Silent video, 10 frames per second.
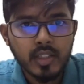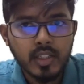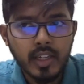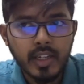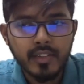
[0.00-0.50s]

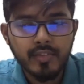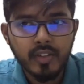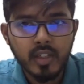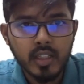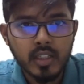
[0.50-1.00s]
and
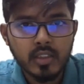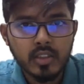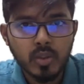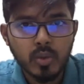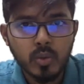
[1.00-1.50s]
filter
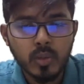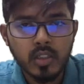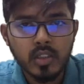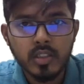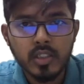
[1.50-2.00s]

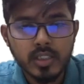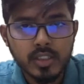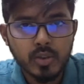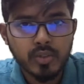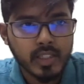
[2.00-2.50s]
through the
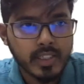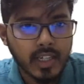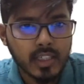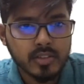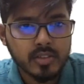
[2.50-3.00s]
issues and
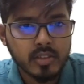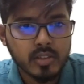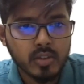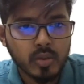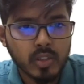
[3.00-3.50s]
tasks
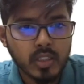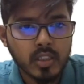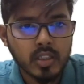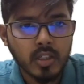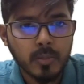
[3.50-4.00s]
through the
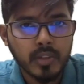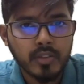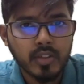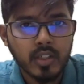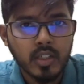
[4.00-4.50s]
components.
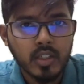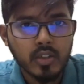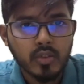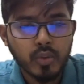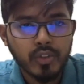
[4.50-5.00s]

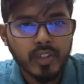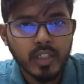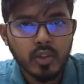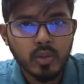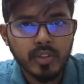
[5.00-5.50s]
So if I
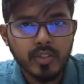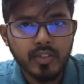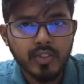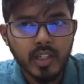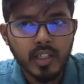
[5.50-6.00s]
go inside
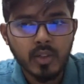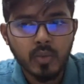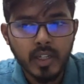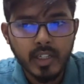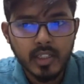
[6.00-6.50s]
chat now,
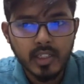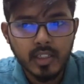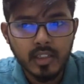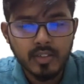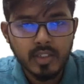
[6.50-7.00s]
I can
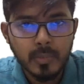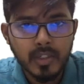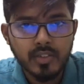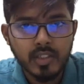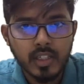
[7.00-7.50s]
see my
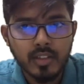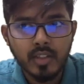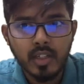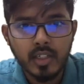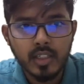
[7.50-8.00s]
JIRAs
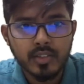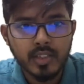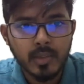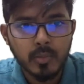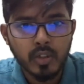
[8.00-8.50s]
under
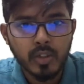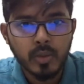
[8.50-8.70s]
chat module.